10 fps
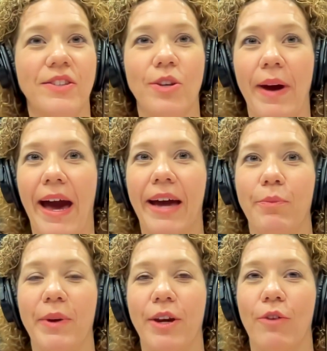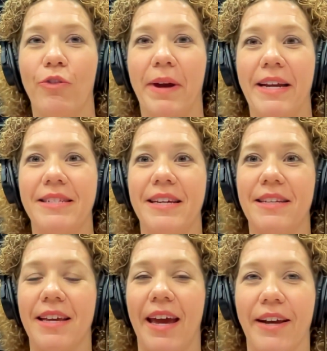So how did we go from
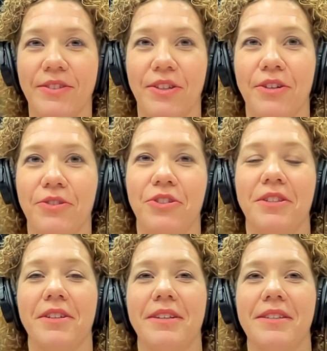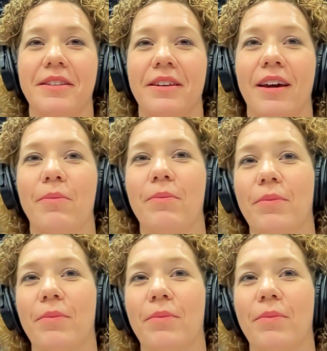idea to execution to Listen Up?